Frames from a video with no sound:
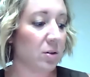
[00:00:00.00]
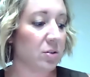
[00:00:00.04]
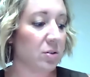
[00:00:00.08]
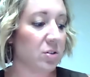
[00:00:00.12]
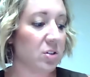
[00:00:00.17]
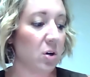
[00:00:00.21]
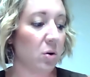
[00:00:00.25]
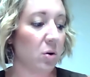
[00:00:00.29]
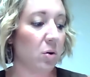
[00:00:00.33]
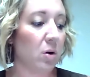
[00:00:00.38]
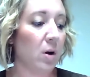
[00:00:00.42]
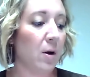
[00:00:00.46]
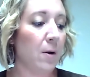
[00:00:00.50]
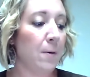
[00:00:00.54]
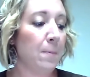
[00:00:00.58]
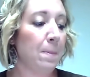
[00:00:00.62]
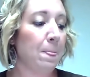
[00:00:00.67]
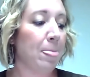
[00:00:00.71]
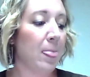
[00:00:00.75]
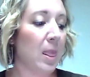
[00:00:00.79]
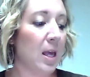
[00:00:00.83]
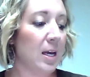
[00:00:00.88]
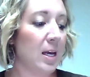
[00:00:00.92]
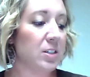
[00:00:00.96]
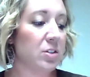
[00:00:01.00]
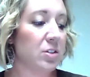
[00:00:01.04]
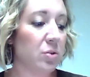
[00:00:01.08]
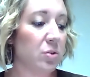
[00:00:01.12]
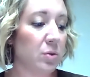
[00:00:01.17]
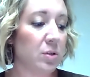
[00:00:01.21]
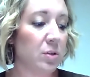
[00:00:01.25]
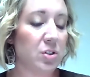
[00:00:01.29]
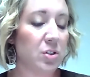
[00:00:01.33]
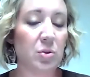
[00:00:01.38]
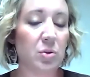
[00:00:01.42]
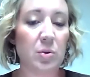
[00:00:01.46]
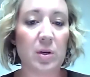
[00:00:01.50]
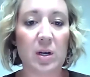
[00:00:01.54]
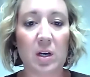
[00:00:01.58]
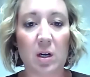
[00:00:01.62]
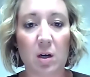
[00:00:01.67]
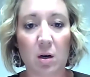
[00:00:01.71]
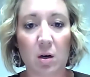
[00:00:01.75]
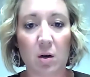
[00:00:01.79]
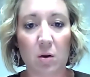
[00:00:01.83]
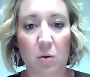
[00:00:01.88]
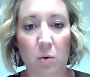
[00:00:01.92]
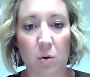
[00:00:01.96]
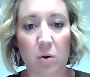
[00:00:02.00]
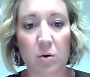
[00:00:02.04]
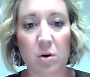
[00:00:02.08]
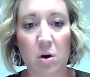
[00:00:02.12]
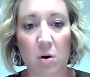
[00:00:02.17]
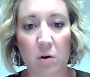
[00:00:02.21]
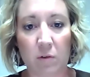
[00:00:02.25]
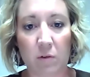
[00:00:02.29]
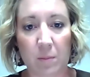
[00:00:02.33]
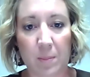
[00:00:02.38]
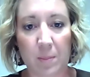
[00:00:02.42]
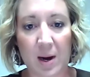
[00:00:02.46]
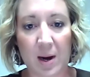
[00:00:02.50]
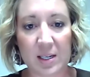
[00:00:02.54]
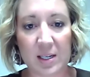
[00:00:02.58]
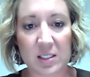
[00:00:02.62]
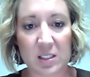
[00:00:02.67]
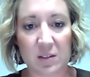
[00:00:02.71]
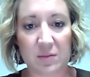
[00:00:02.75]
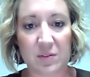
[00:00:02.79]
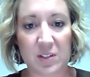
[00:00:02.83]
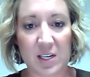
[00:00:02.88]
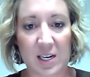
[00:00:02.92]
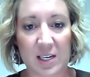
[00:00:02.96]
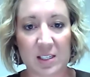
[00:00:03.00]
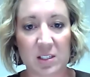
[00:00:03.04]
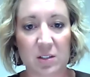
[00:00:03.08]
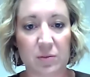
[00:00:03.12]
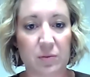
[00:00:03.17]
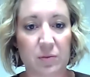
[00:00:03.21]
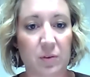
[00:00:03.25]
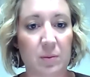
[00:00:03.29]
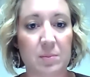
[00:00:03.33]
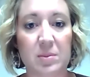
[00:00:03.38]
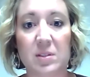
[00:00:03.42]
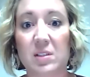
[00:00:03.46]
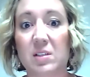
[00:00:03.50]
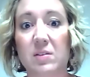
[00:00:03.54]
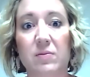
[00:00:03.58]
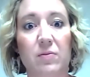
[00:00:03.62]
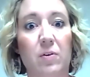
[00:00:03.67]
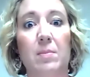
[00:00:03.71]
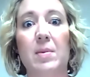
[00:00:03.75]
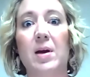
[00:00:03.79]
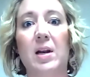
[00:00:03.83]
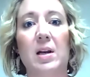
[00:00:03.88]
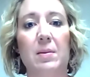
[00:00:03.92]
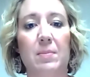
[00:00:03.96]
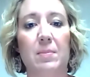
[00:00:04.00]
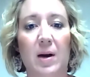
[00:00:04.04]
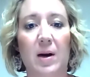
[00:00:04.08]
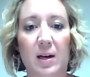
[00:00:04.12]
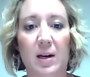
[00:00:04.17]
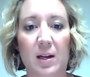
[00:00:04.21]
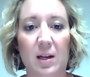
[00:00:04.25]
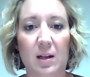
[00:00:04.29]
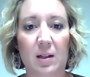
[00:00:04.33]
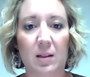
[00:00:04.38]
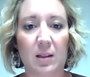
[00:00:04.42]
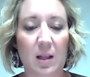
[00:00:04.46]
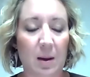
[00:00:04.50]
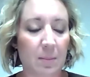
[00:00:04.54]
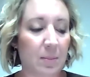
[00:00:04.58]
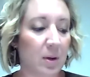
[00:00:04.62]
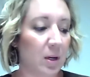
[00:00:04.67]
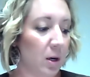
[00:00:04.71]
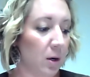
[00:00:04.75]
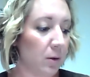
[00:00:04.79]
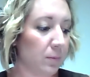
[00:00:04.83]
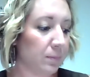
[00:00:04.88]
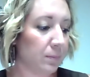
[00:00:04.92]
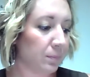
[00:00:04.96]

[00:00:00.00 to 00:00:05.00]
So as soon as you hear or know of a positive test from anybody, let me know.